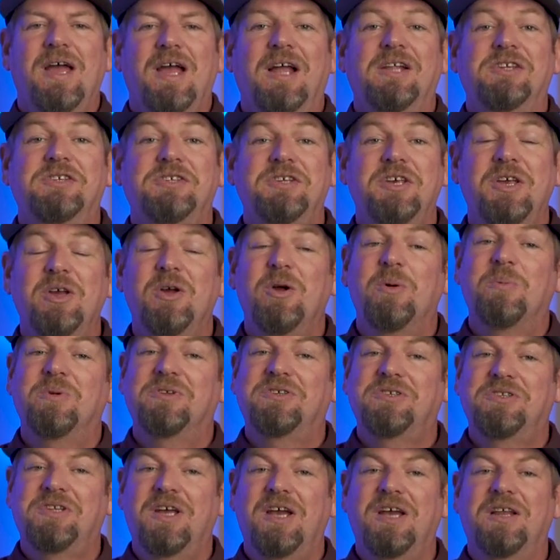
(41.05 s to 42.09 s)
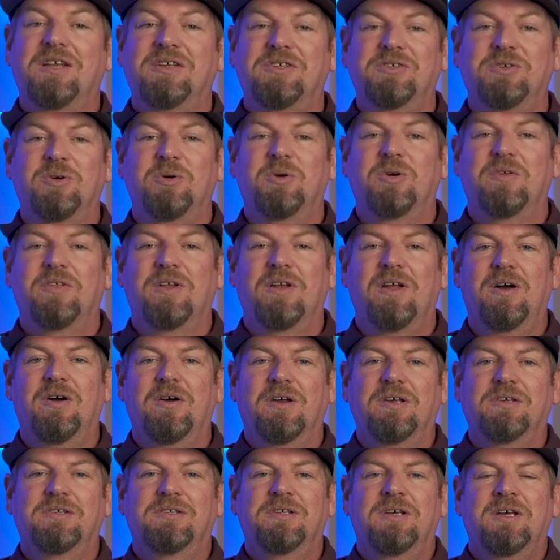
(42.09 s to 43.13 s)
and see who would stay in the circle the
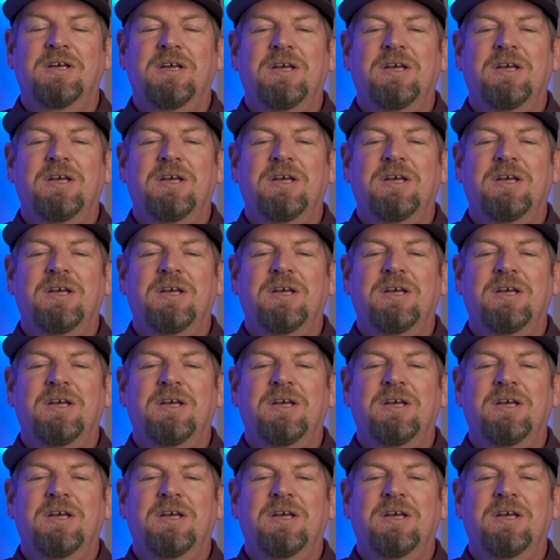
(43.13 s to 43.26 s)
longest.